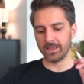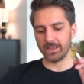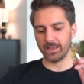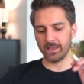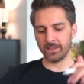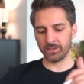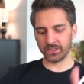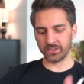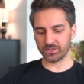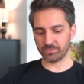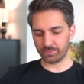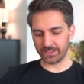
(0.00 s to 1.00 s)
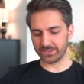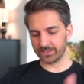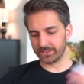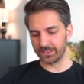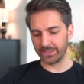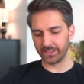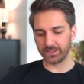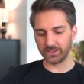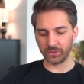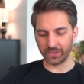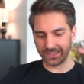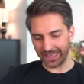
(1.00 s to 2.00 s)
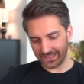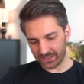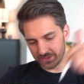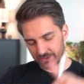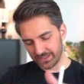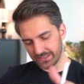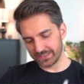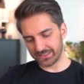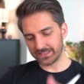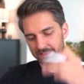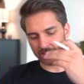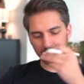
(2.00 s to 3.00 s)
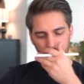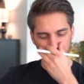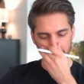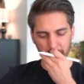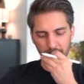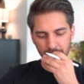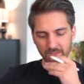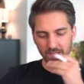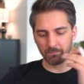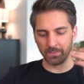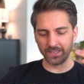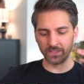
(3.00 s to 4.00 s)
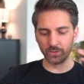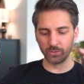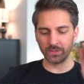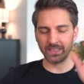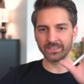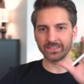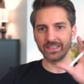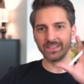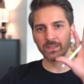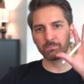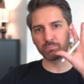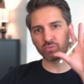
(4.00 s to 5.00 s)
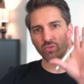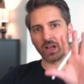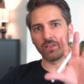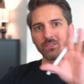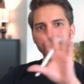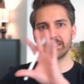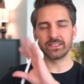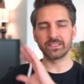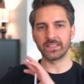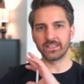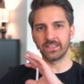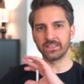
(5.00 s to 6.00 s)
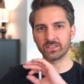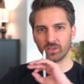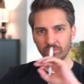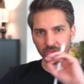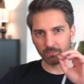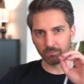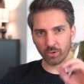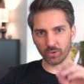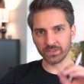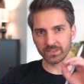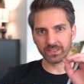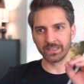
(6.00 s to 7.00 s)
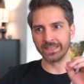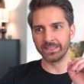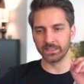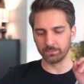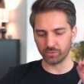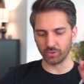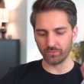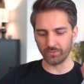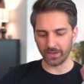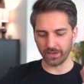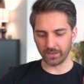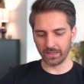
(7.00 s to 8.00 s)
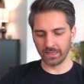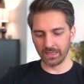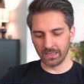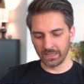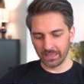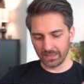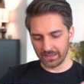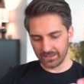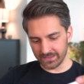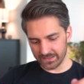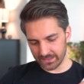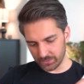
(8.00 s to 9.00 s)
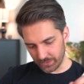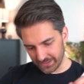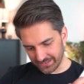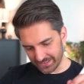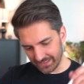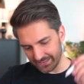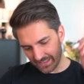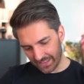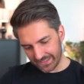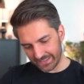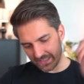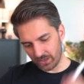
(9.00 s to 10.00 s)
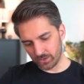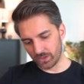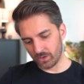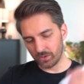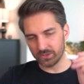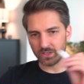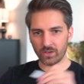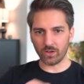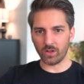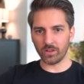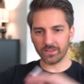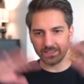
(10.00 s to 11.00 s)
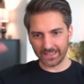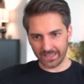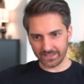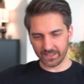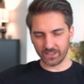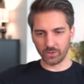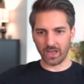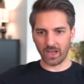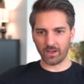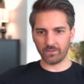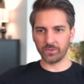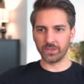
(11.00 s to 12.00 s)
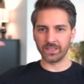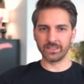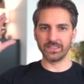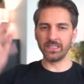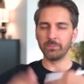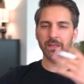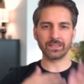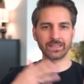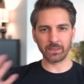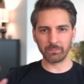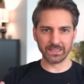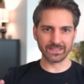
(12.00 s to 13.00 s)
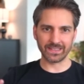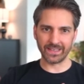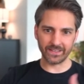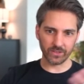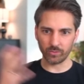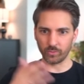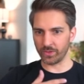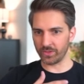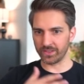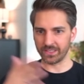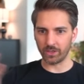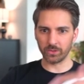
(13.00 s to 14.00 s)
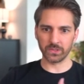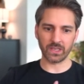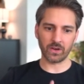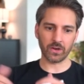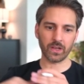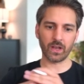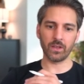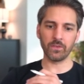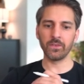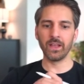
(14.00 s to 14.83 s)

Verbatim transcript: uh, you can just press this link and you get to this um, menu. It's in the privacy settings of your personal LinkedIn profile. This is where it says, like, download all the data you have. You get an email ten minutes later with the download archive.